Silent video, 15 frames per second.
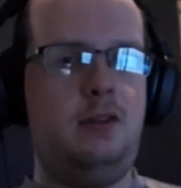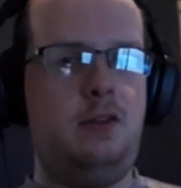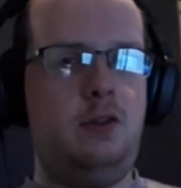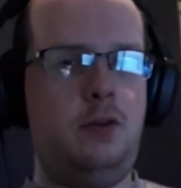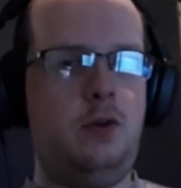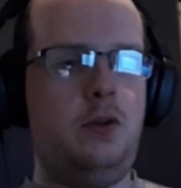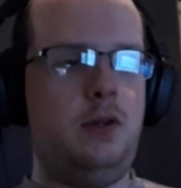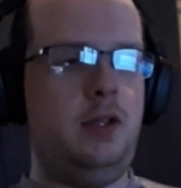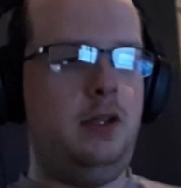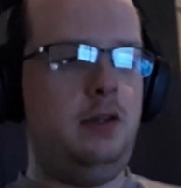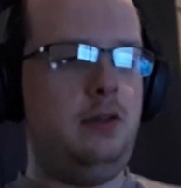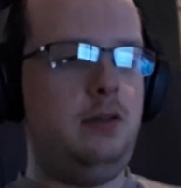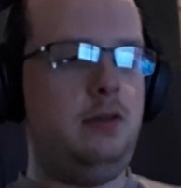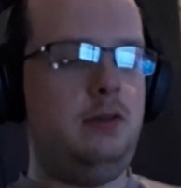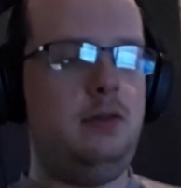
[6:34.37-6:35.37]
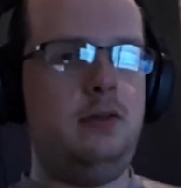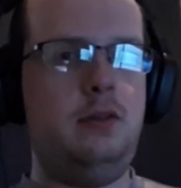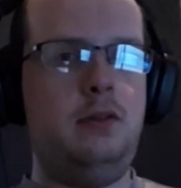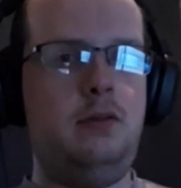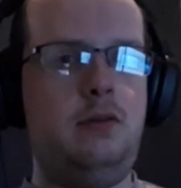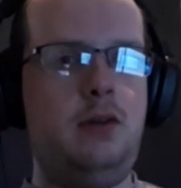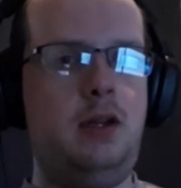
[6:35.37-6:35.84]
Is you hold it,
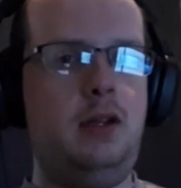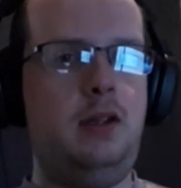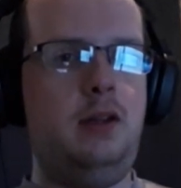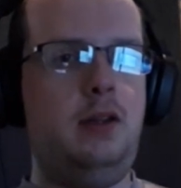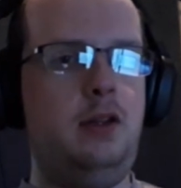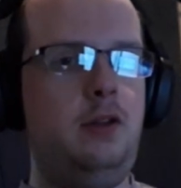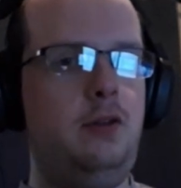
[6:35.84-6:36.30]
right,